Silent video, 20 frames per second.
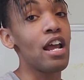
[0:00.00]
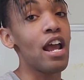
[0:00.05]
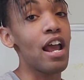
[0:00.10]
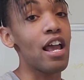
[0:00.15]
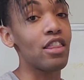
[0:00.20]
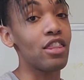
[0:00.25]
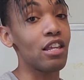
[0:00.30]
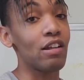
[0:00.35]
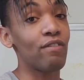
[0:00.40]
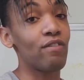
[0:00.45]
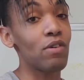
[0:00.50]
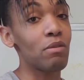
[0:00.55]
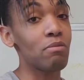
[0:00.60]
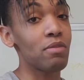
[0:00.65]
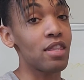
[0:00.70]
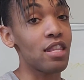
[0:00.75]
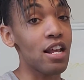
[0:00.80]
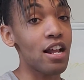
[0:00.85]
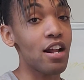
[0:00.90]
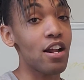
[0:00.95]
And then
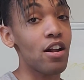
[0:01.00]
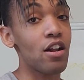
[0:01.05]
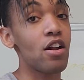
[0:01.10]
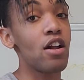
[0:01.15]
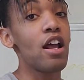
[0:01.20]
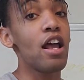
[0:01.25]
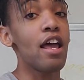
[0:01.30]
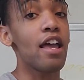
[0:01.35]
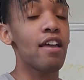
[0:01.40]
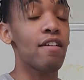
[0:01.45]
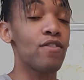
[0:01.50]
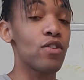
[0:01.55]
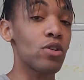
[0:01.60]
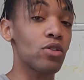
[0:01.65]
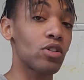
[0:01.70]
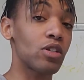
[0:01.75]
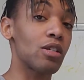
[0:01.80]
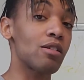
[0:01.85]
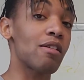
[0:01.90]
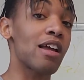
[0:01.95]
from there,
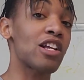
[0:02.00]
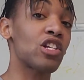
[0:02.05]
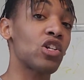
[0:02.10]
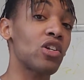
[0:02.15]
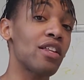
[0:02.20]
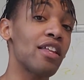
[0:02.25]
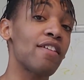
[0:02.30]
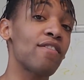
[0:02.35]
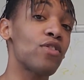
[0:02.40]
especially